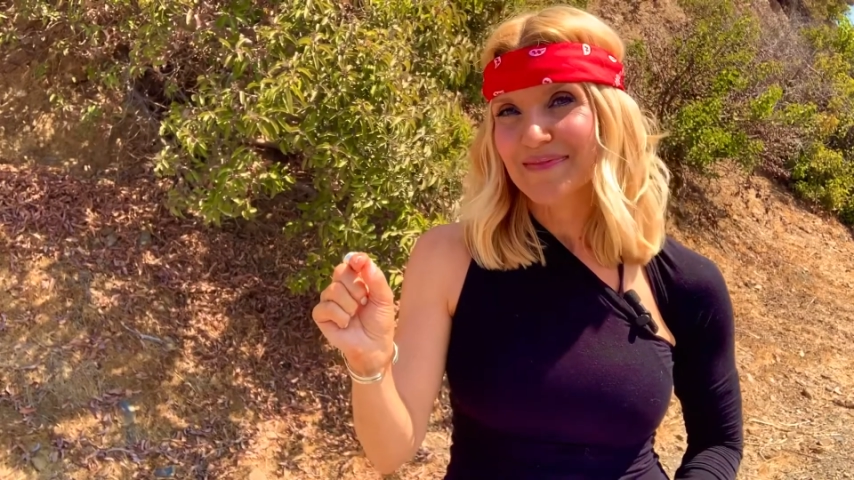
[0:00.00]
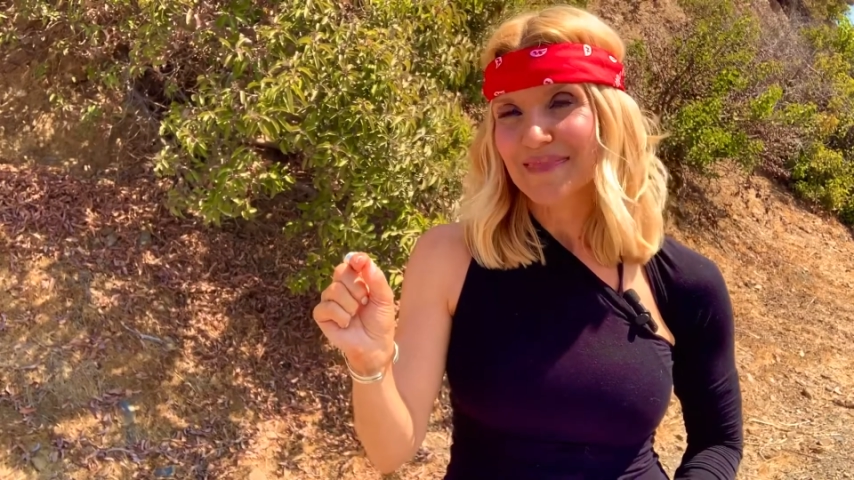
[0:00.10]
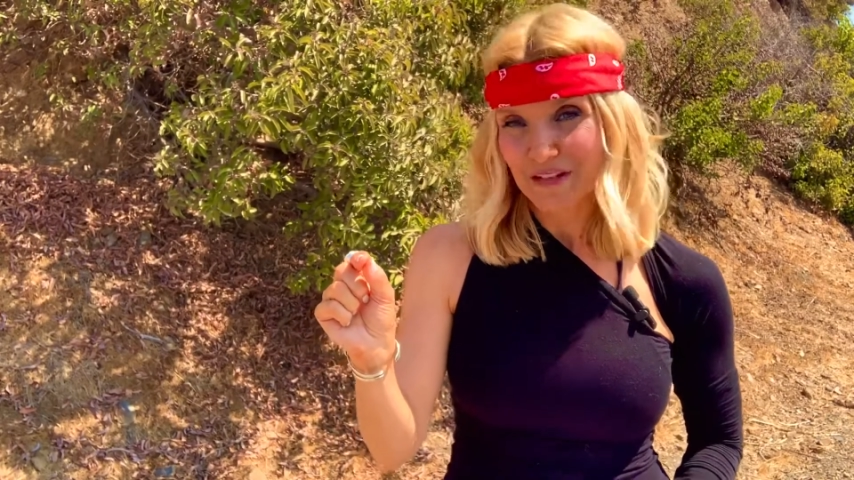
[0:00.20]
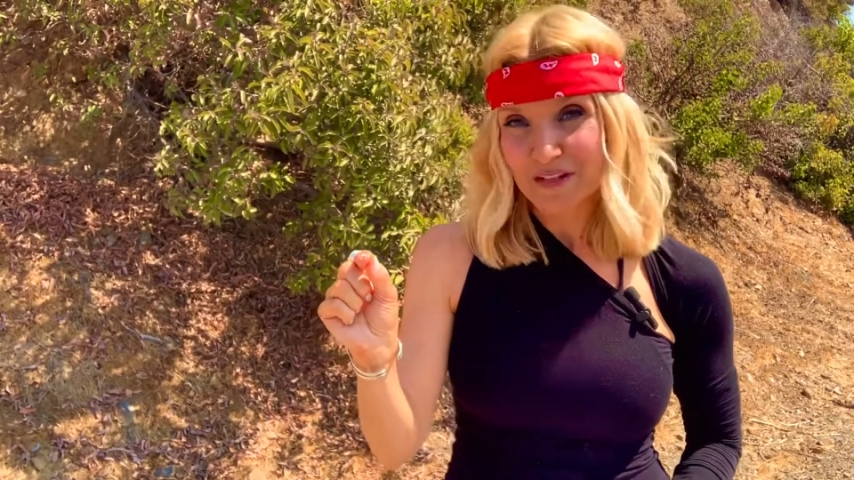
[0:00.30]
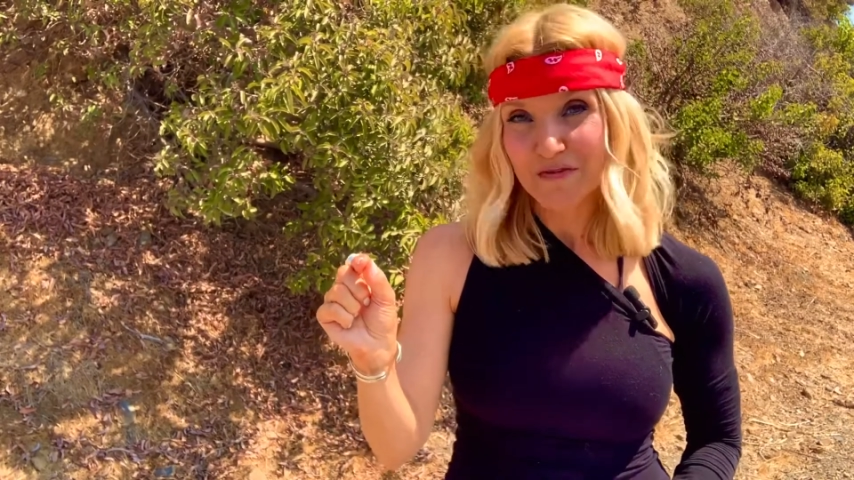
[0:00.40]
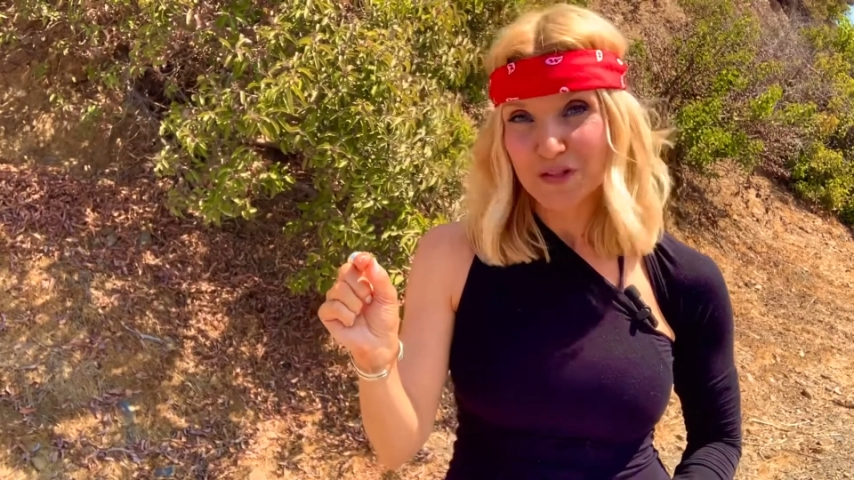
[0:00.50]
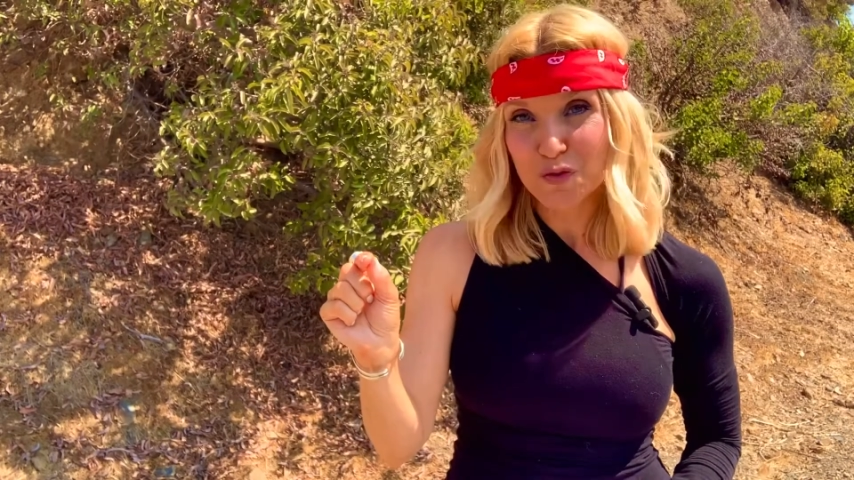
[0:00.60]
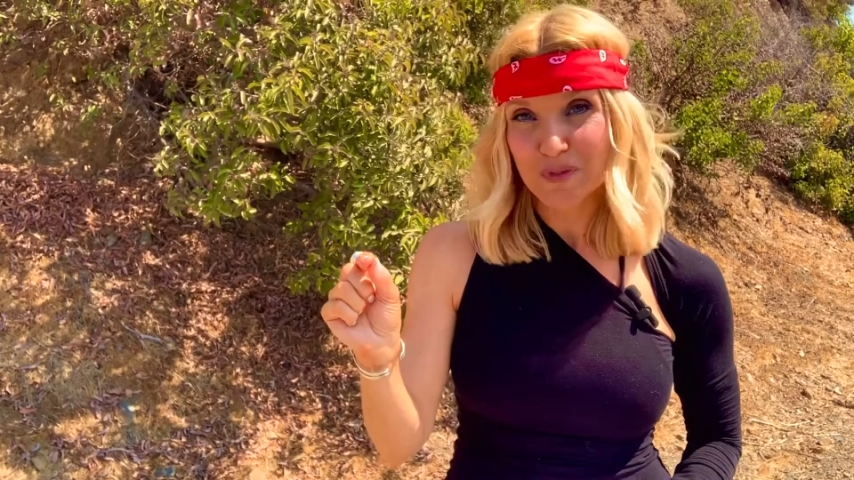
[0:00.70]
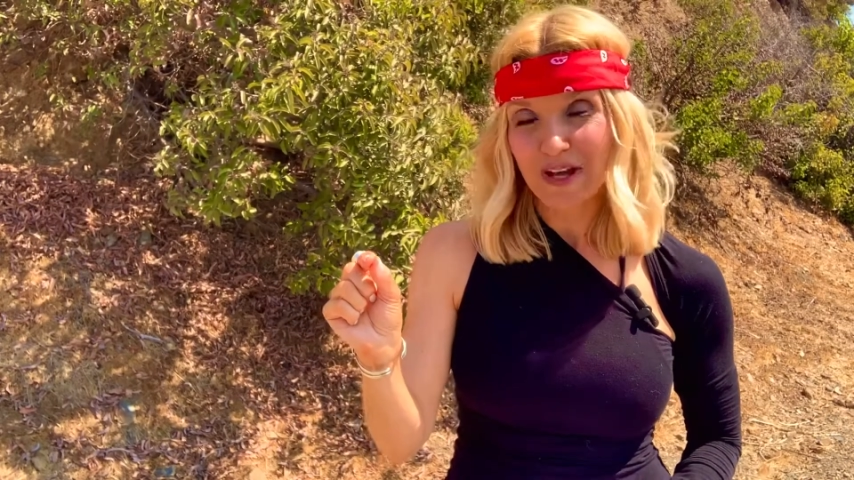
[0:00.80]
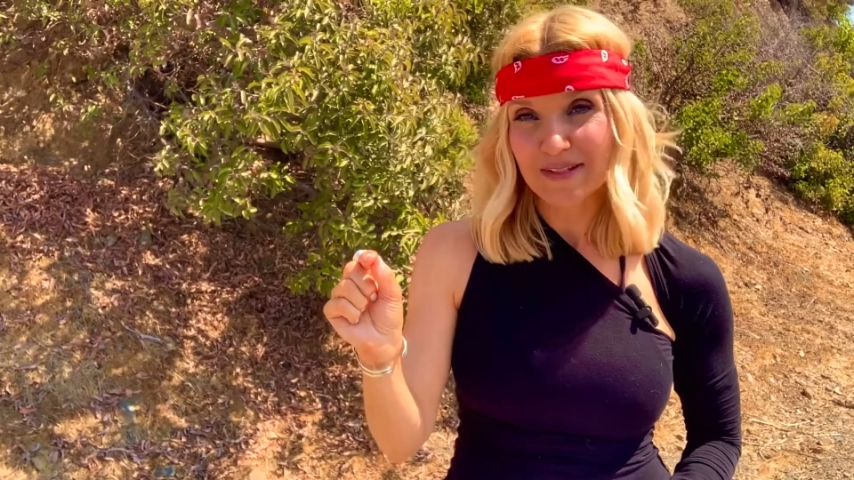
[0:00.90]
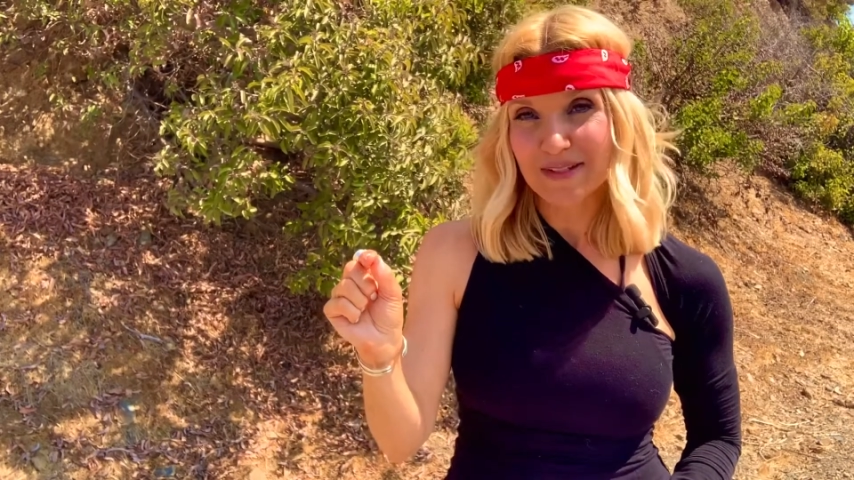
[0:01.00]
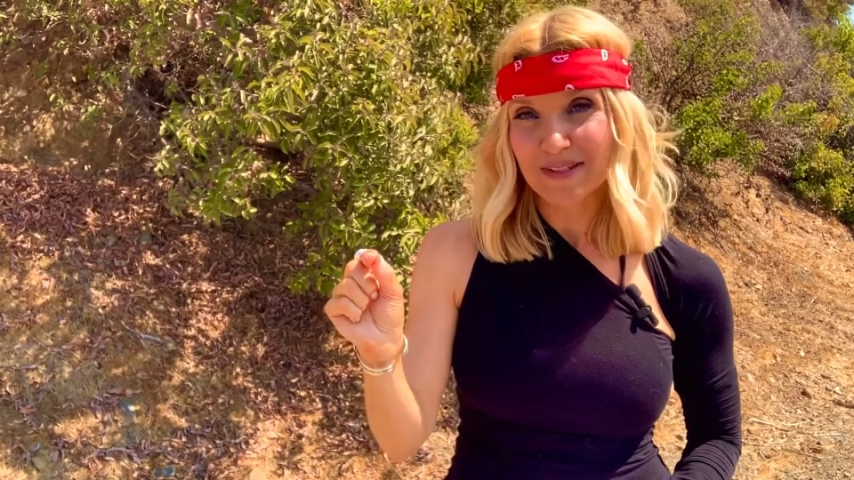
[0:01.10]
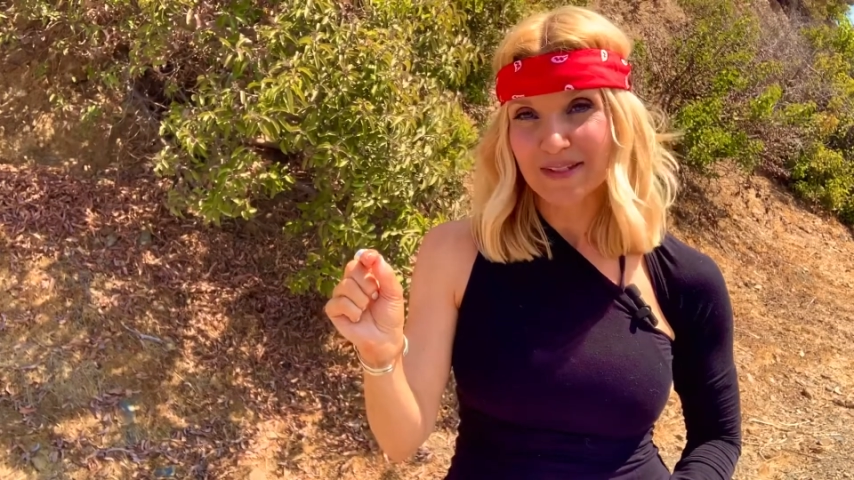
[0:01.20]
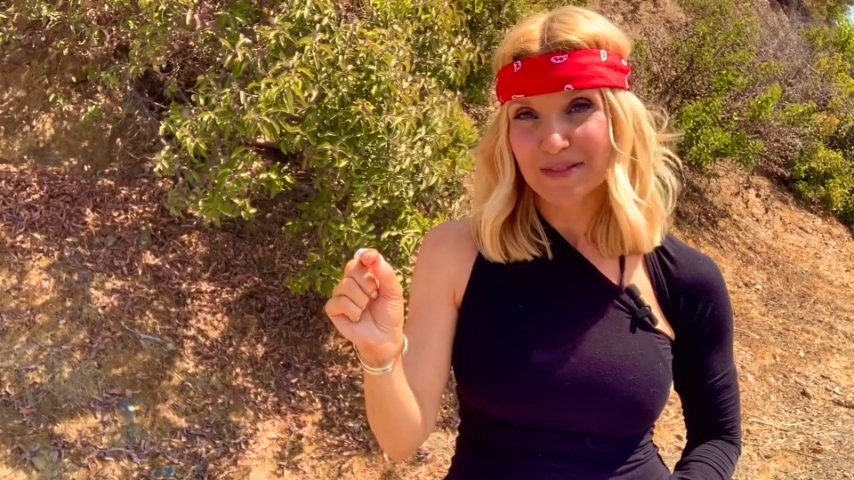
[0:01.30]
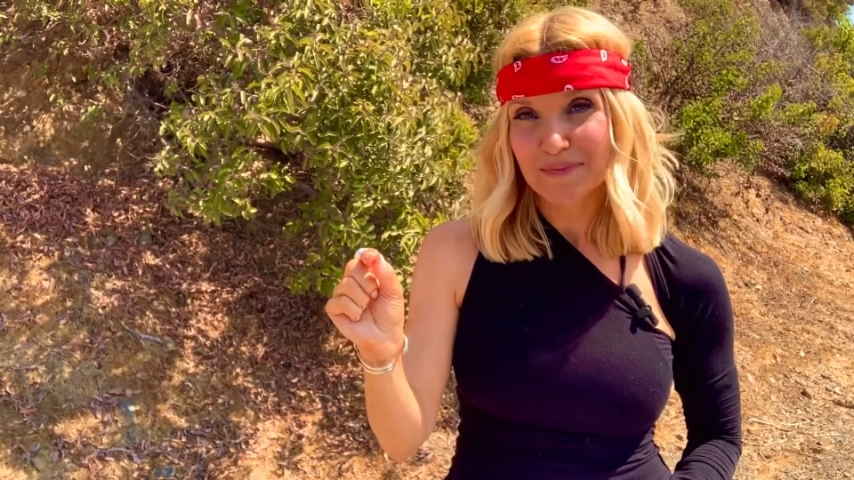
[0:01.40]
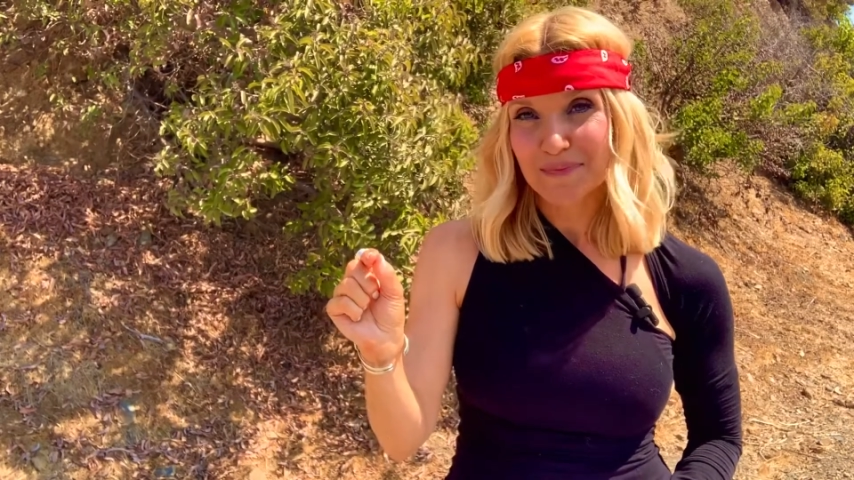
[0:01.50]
You're going to visualize it.